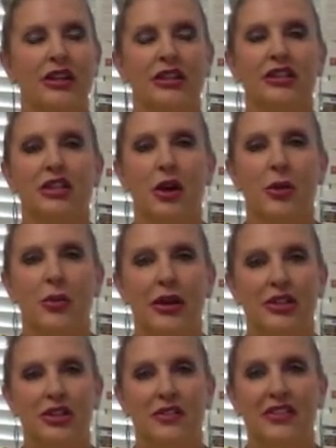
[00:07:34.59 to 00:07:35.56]
so
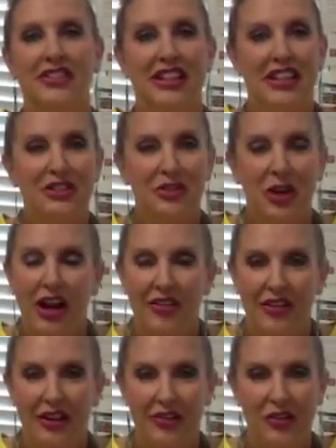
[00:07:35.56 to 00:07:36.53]
much of the test
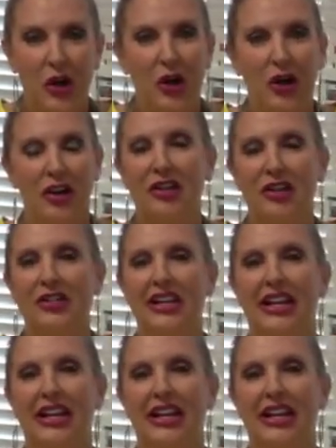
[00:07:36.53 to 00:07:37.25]
driving of cars